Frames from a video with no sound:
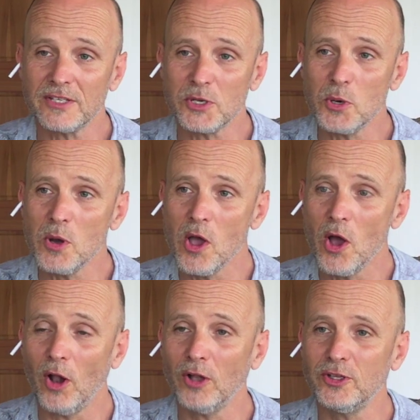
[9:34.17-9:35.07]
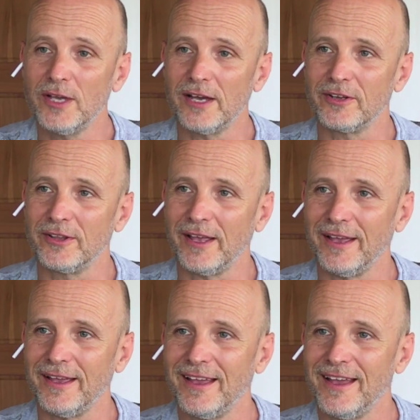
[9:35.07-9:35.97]
So altogether,
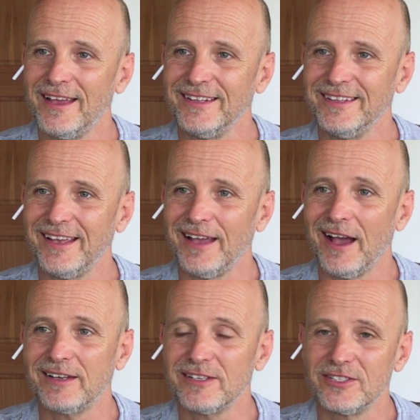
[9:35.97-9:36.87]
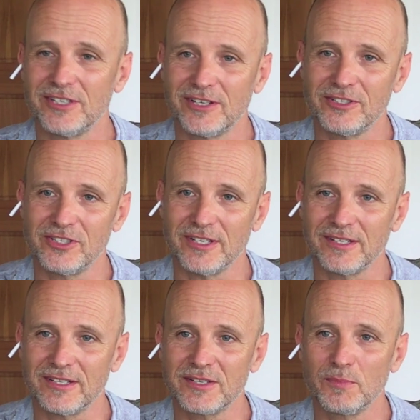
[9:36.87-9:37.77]
they act in synergy
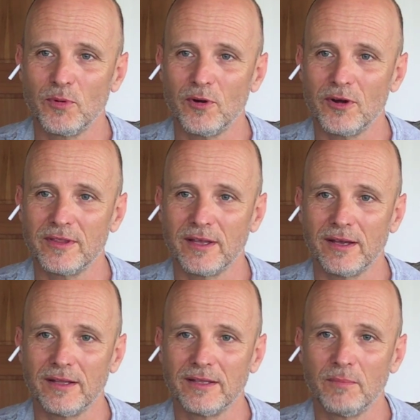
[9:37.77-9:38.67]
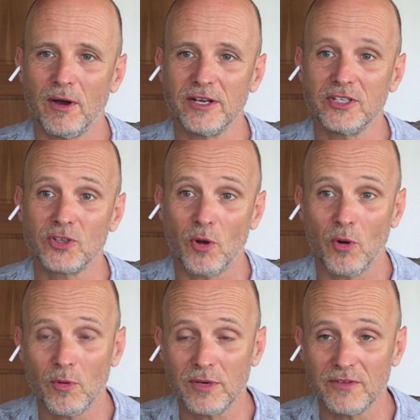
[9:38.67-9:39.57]
and they support the body's
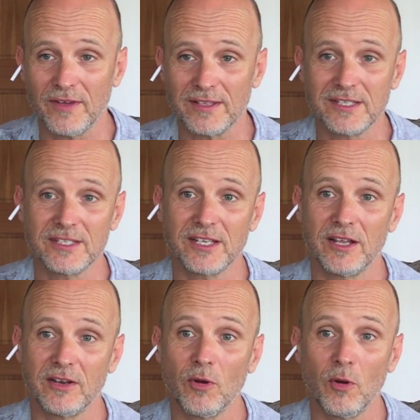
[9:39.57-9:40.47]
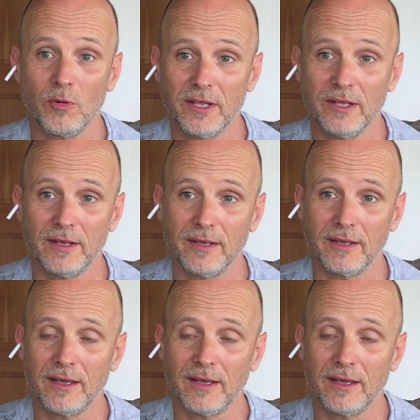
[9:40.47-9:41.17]
own defenses and own healing.